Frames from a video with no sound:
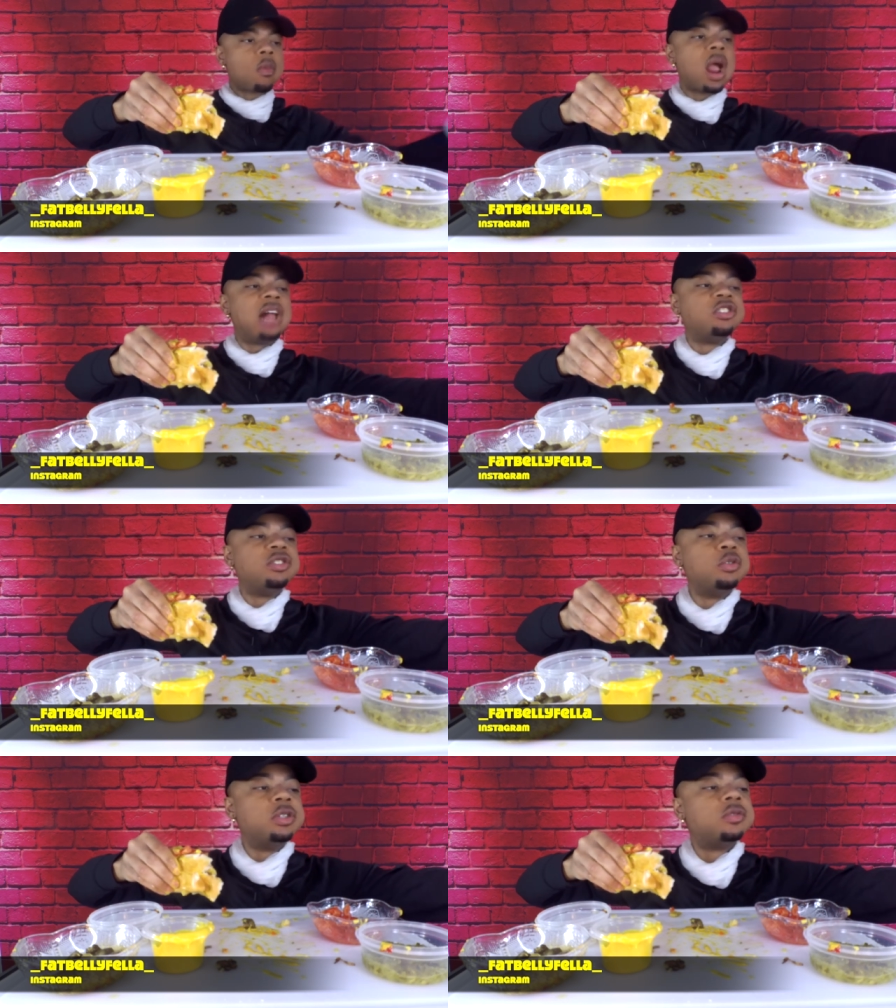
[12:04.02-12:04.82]
I just
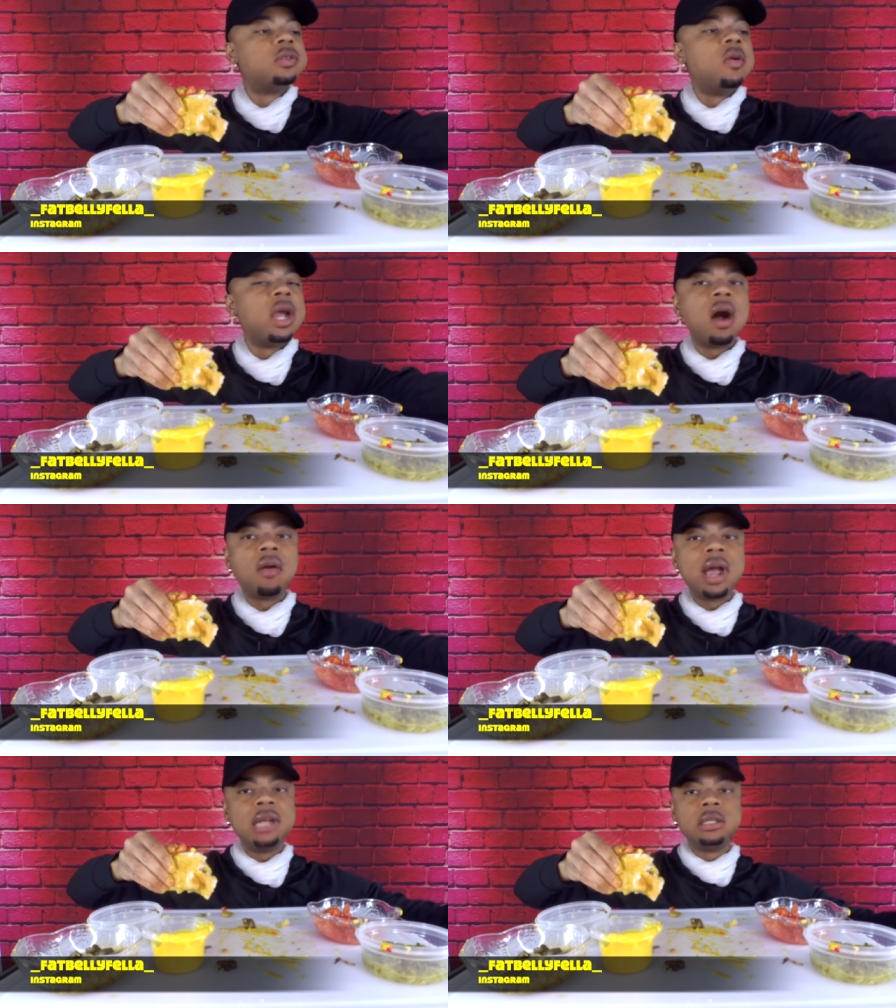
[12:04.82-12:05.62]
knew this was gonna get all
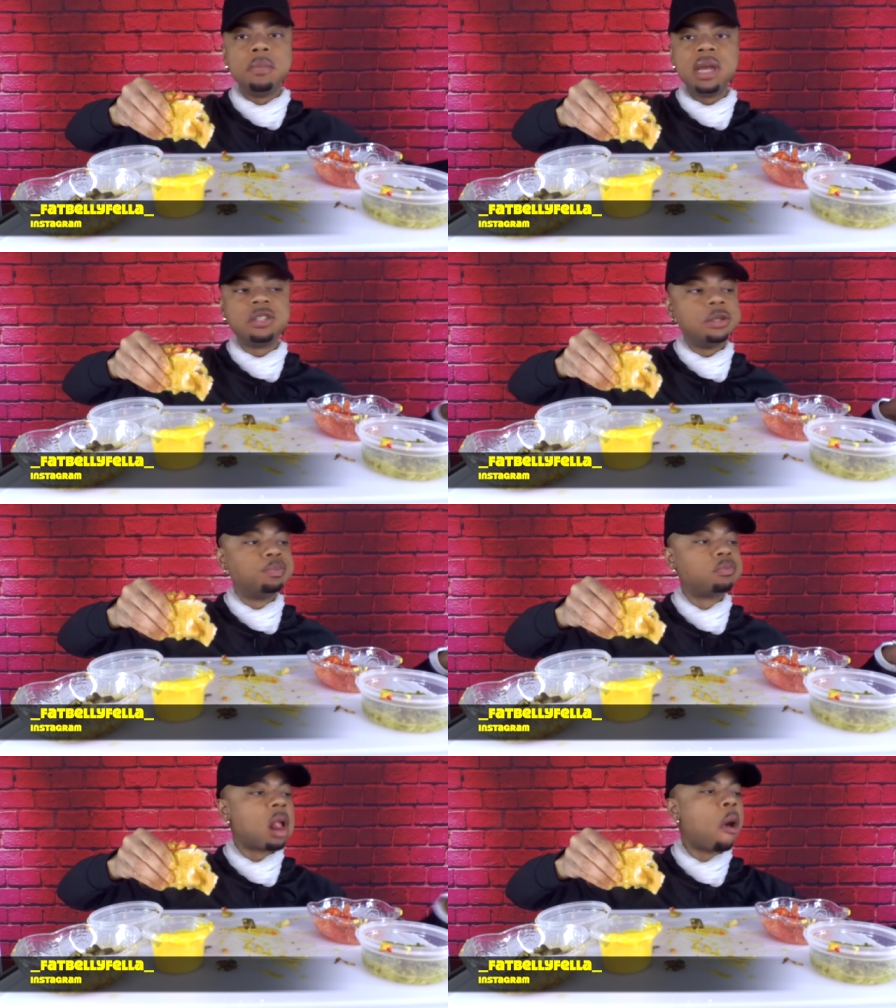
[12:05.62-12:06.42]
kinds of messy.
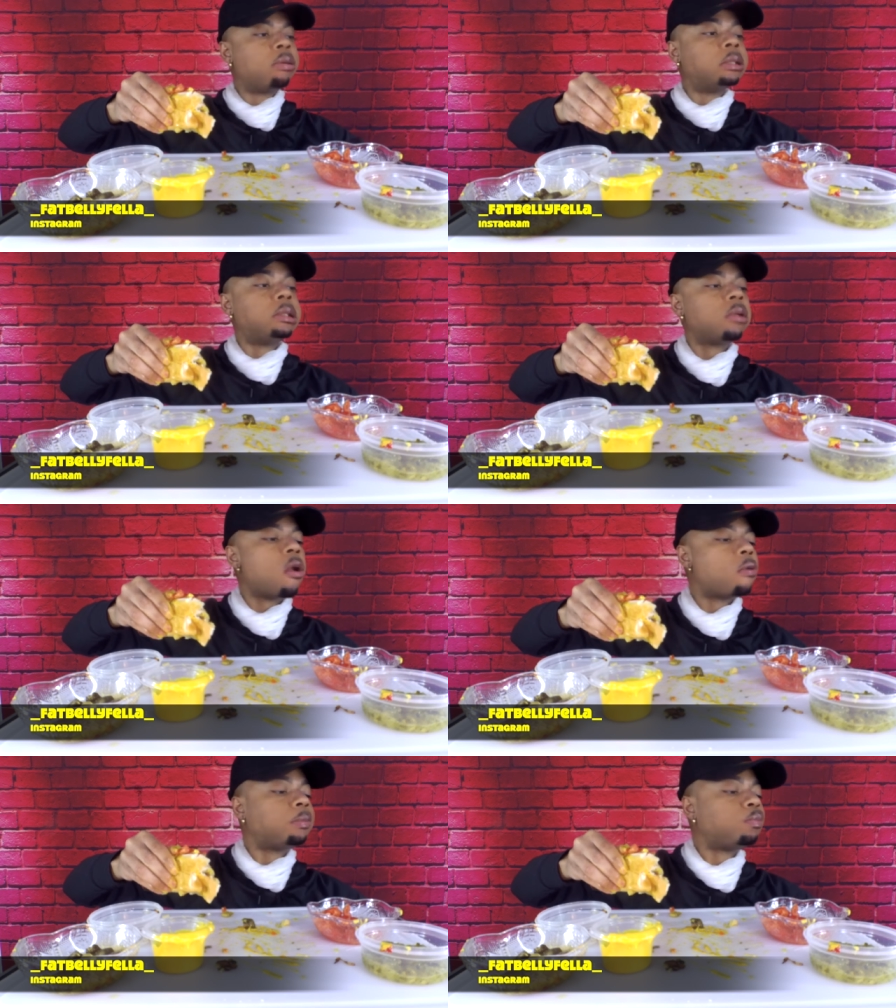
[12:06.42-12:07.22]

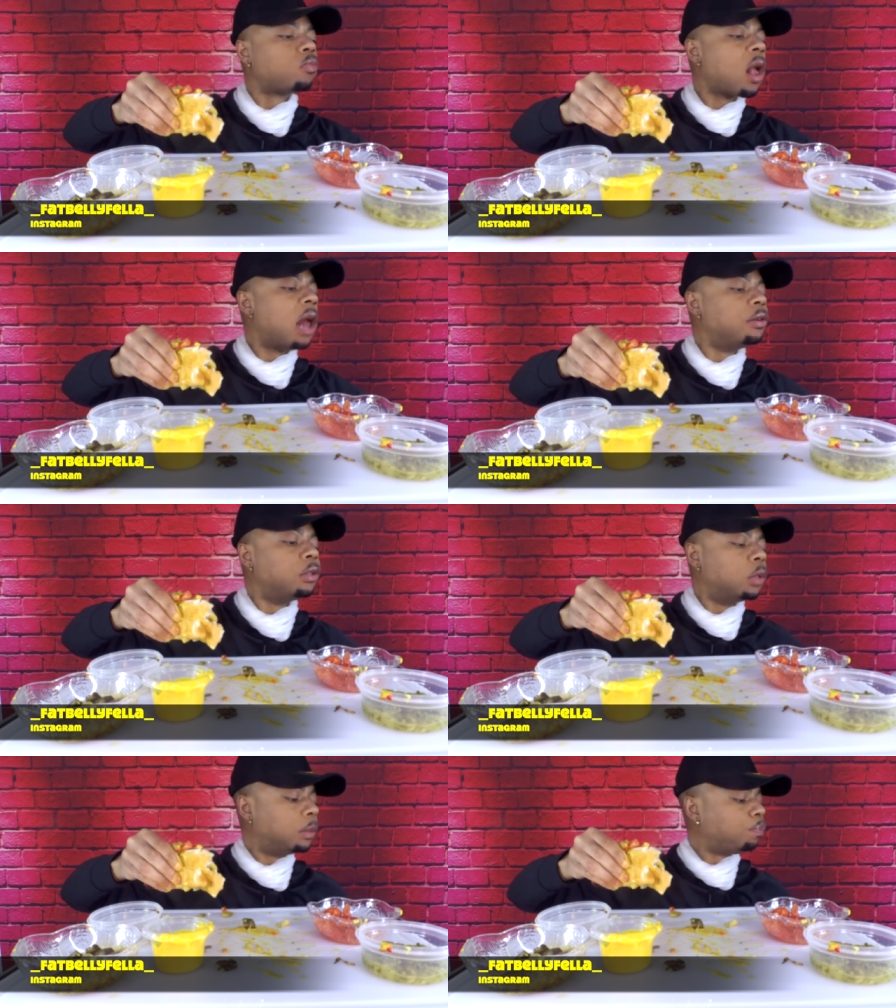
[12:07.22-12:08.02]
I
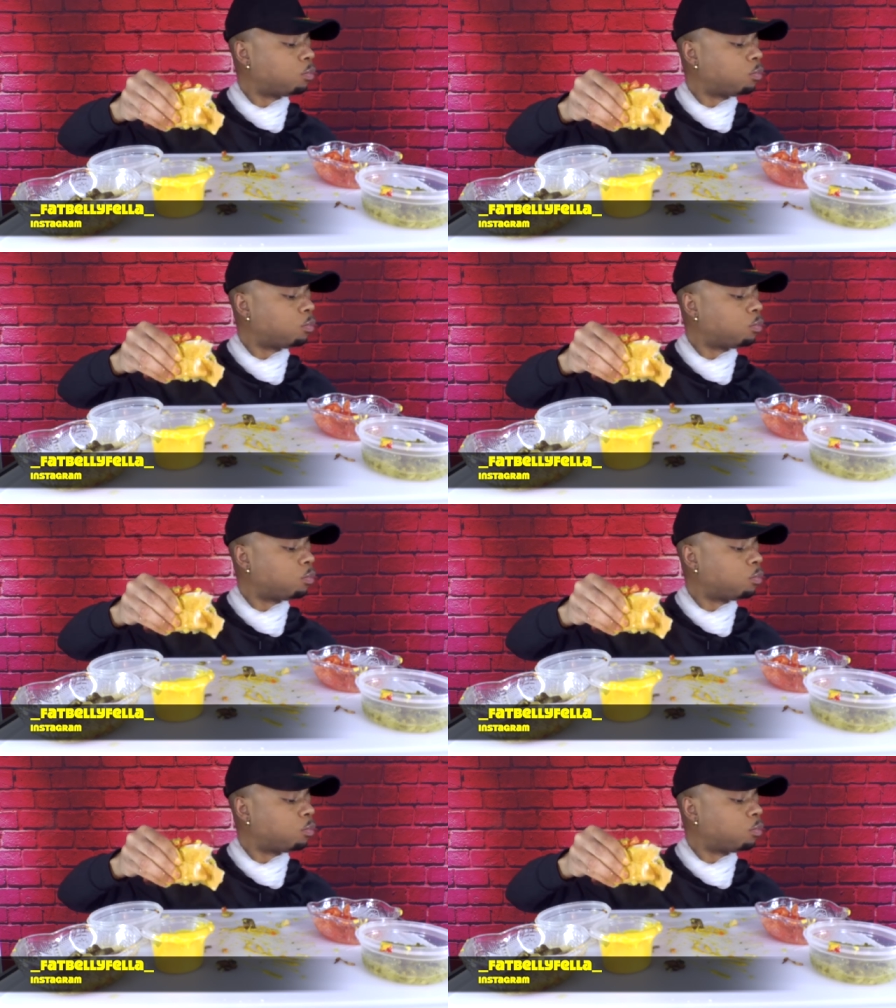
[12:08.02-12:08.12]
knew it.